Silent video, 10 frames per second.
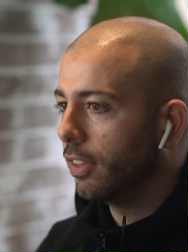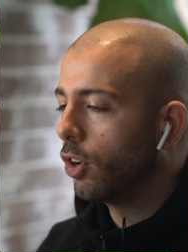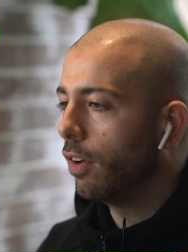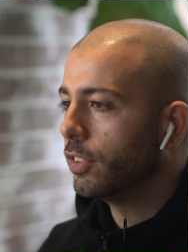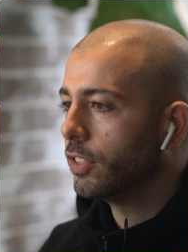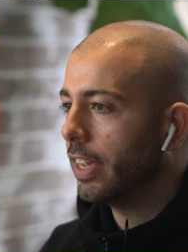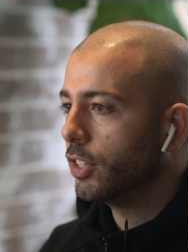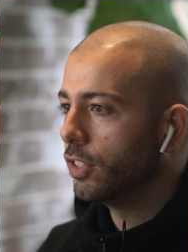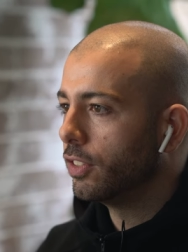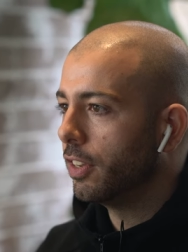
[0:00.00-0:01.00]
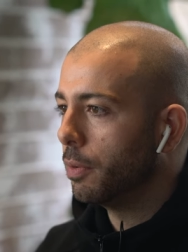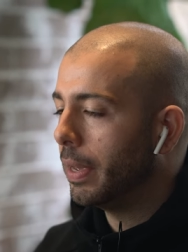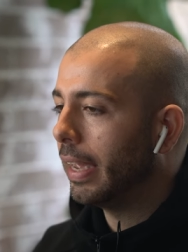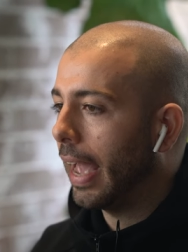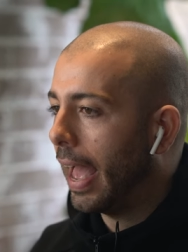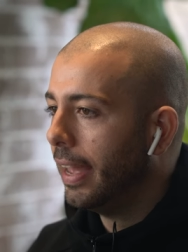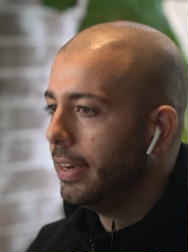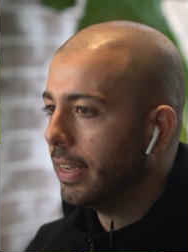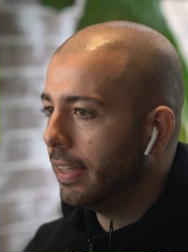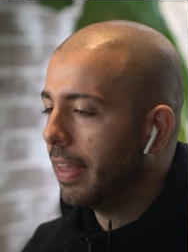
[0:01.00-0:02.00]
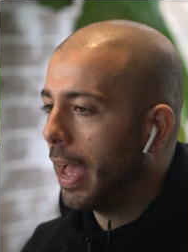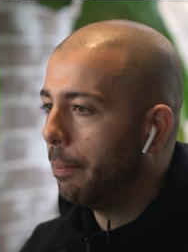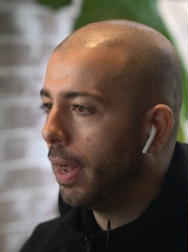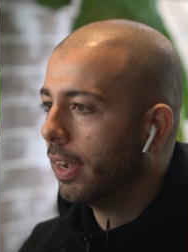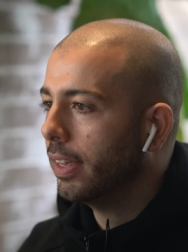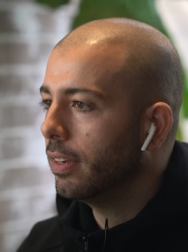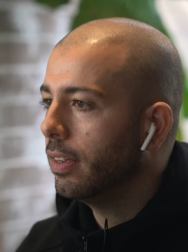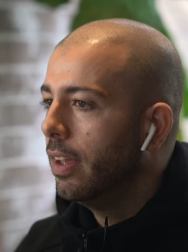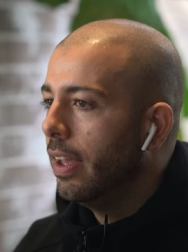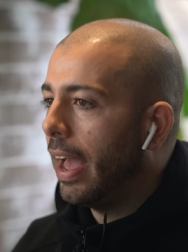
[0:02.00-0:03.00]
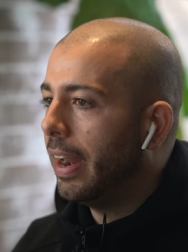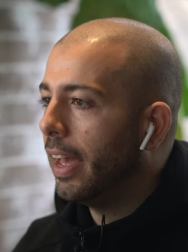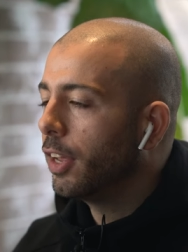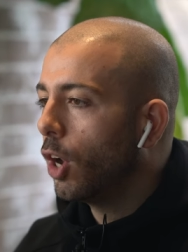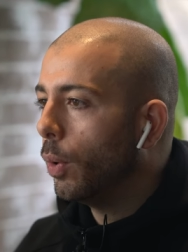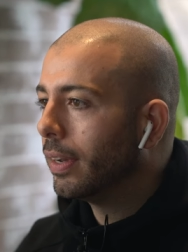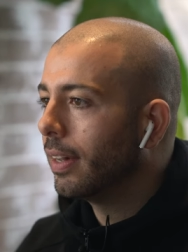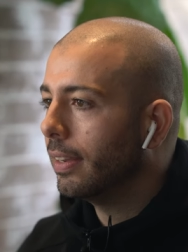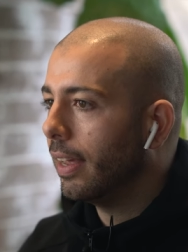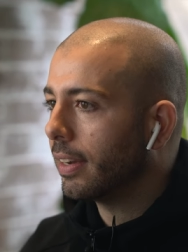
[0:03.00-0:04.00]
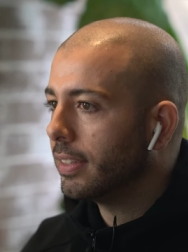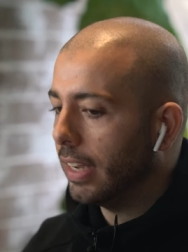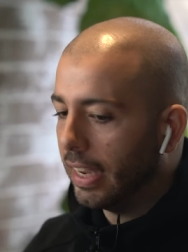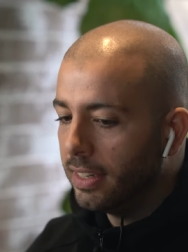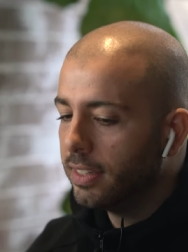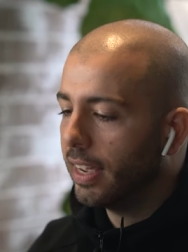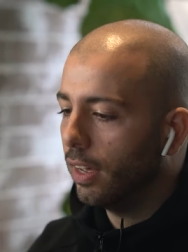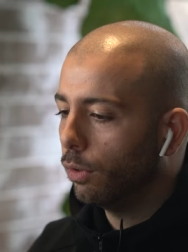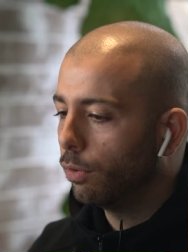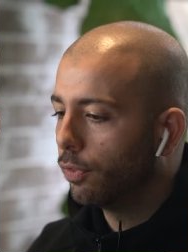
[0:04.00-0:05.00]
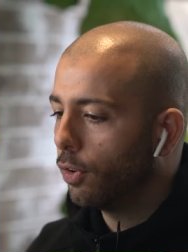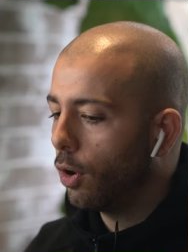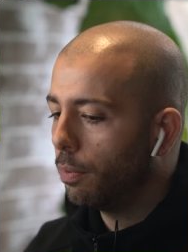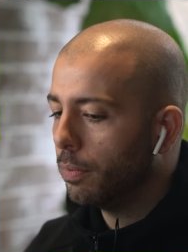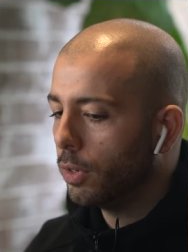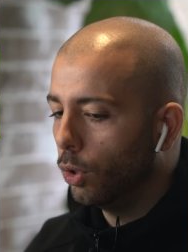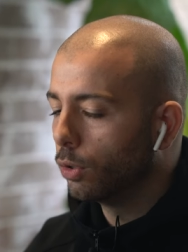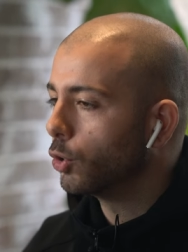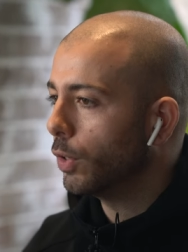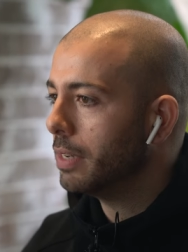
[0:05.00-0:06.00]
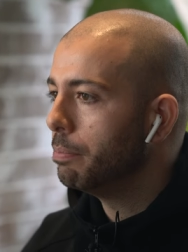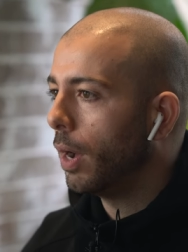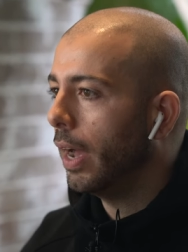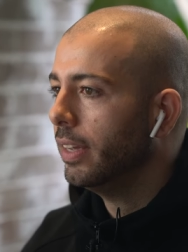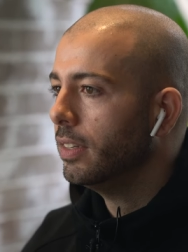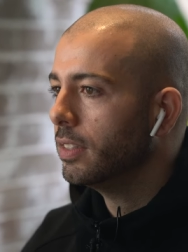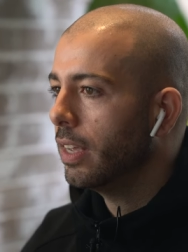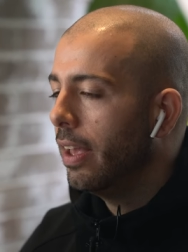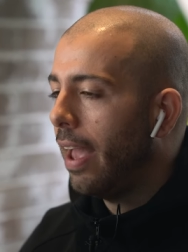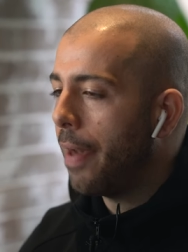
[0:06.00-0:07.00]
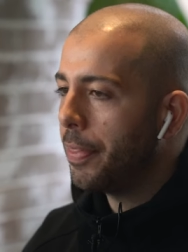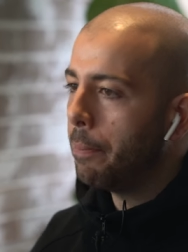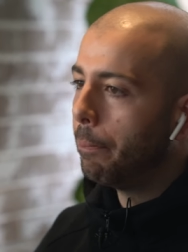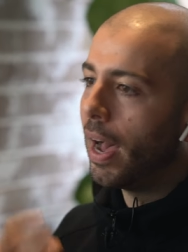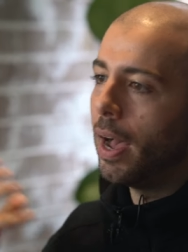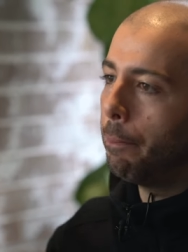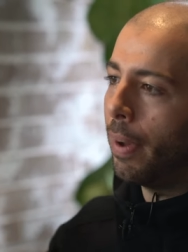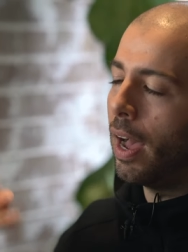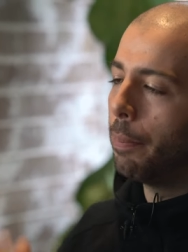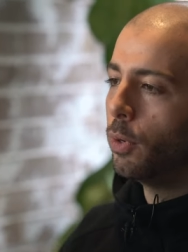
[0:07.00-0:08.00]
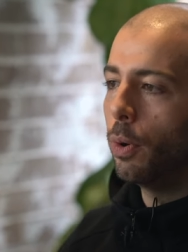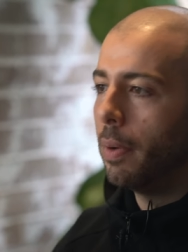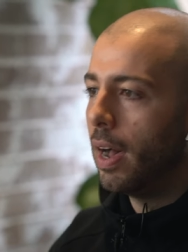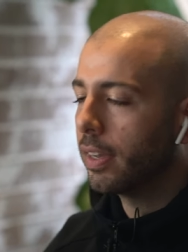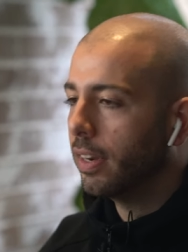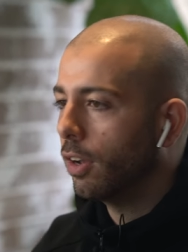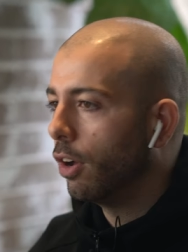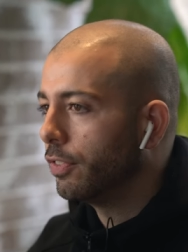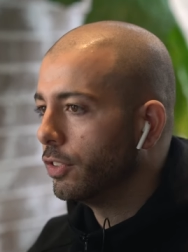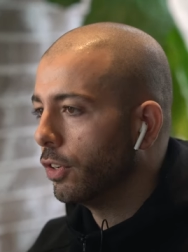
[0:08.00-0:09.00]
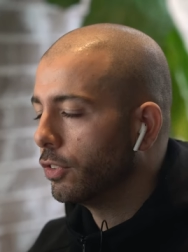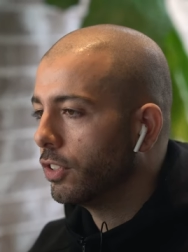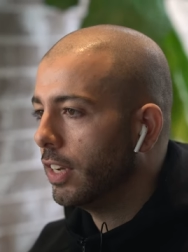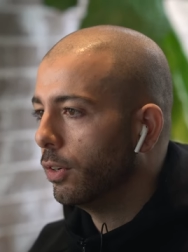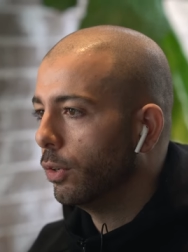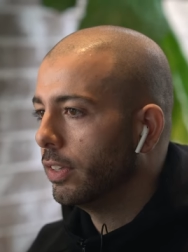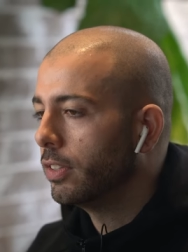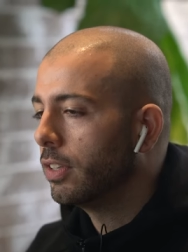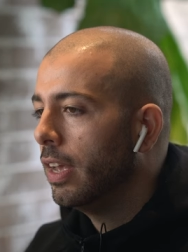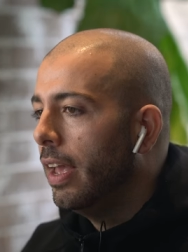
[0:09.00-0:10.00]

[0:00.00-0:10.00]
the conversations that are being had in that market, and how to go and collect intel from your dream buyers, and then pump up your marketing offers on steroids.